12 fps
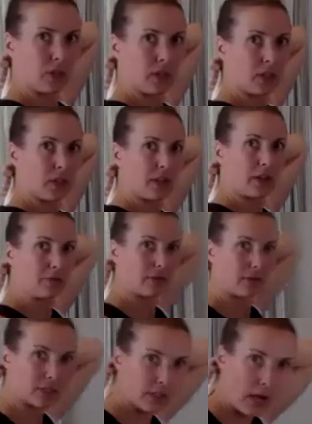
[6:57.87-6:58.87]
Now that
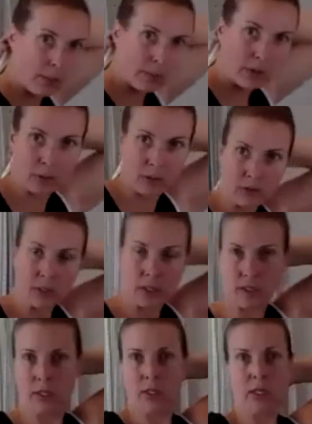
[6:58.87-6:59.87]
front top elbow,
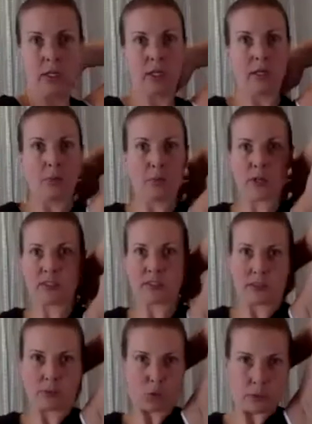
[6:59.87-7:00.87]
it presses
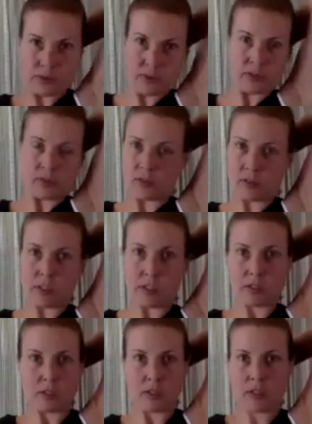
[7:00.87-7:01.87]
up towards the ceiling,